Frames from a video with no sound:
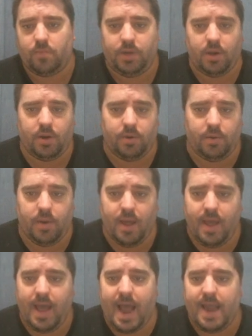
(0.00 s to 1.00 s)

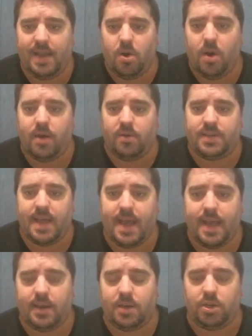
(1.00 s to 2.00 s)
8, 9, or
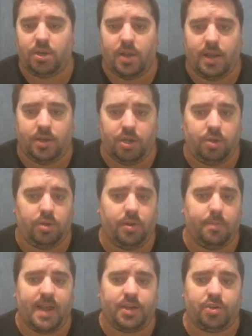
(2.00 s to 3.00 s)
10, and you
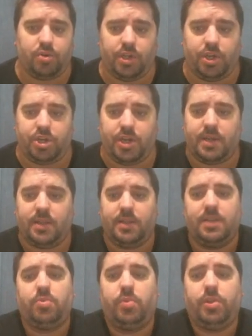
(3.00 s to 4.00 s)
make sure you're checking
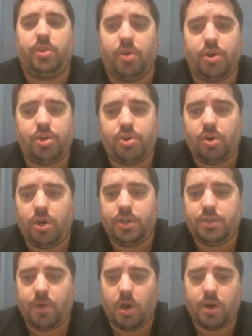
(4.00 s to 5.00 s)
this with your
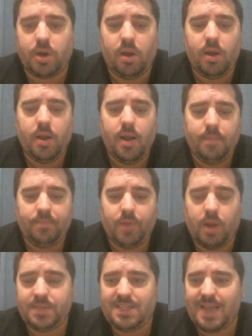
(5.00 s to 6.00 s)
insurance broker,
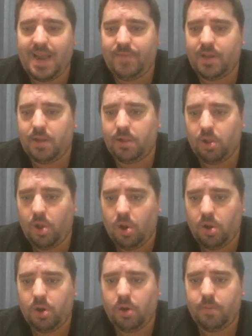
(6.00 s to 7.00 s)
I'm saving a
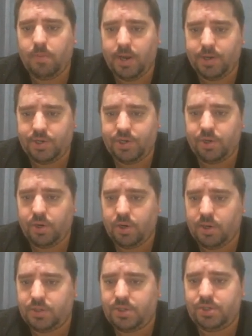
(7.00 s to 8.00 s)
lot on my
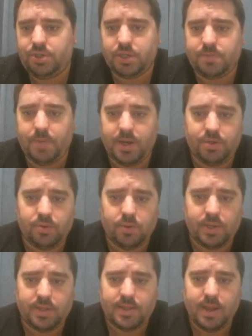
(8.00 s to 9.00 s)
insurance just by
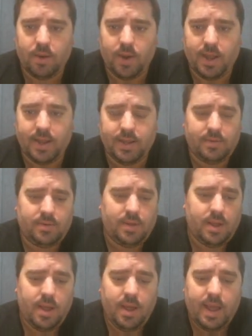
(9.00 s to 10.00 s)
doing it that way.
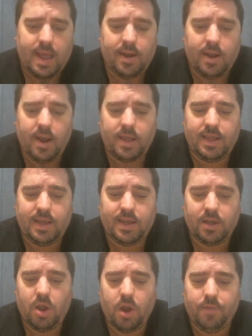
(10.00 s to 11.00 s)
And I think
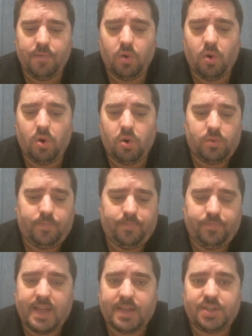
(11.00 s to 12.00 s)
overall,
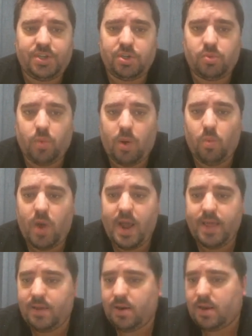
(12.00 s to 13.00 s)
that's just one
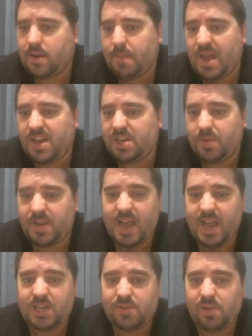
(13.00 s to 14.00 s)
way that I can manage my
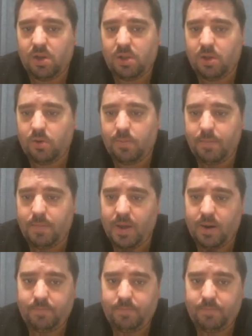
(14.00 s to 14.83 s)
cash flow a little bit better.